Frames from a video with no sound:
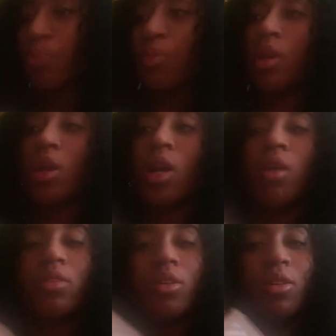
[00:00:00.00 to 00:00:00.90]
you kind of
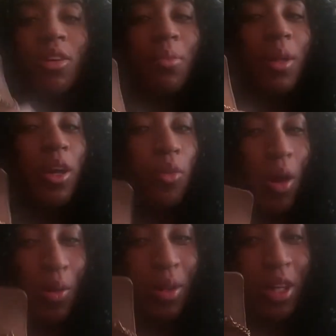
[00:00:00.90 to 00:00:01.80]
have to play
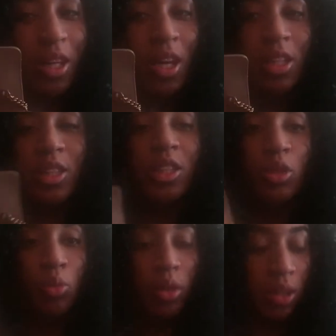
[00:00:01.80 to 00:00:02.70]
around with it, kind of see
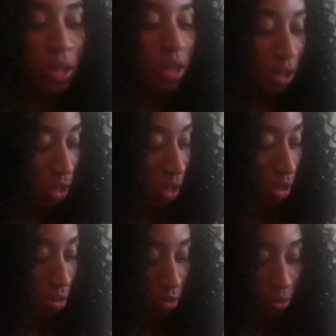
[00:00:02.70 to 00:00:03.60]
what, you
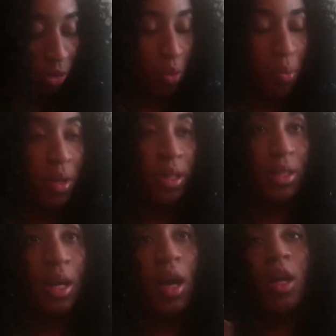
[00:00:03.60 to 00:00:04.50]
know, you will put
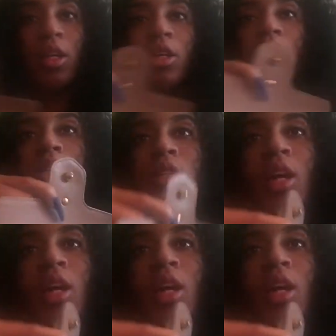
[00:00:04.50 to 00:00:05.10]
inside, because